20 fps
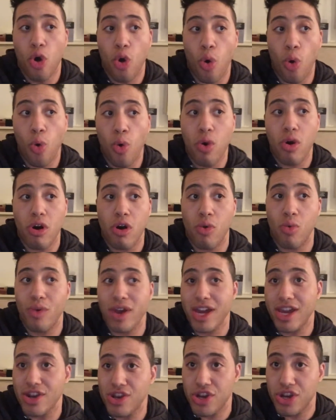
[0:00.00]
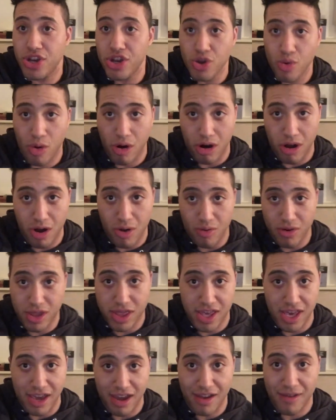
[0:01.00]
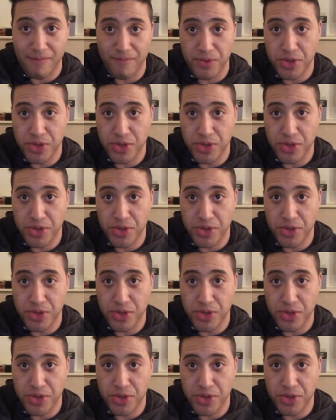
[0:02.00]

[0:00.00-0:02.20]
or we can just do our own thing.